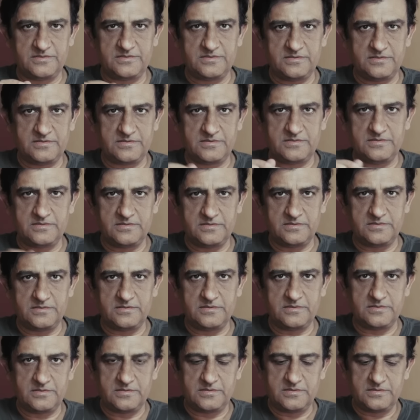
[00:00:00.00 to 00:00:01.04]

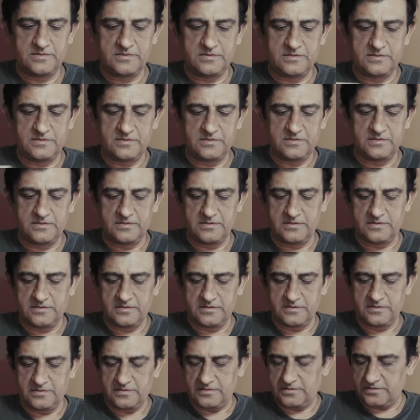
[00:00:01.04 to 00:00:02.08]

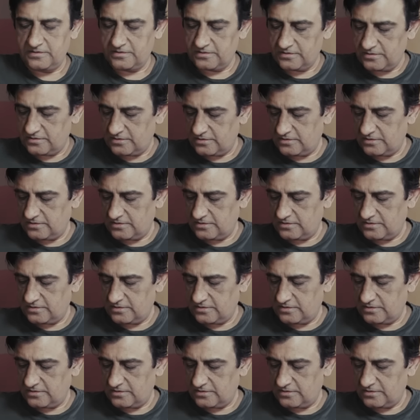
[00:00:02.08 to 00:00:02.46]
(silence)